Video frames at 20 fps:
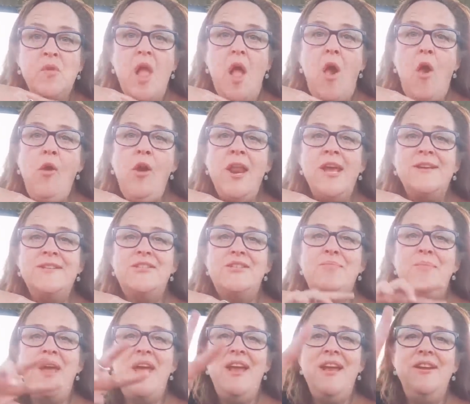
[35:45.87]
Hola,
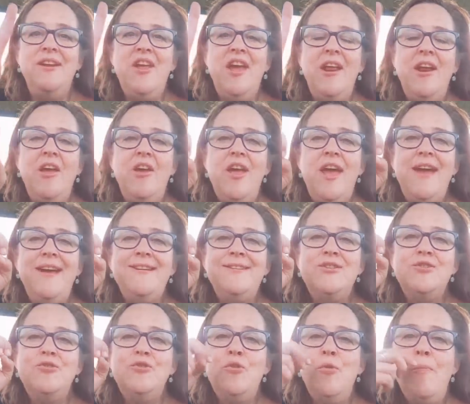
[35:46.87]
Spain. Hello,
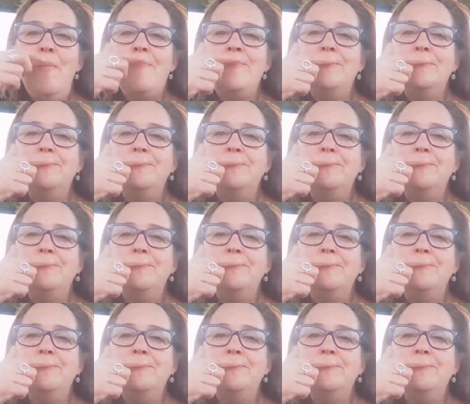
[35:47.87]
Hazel.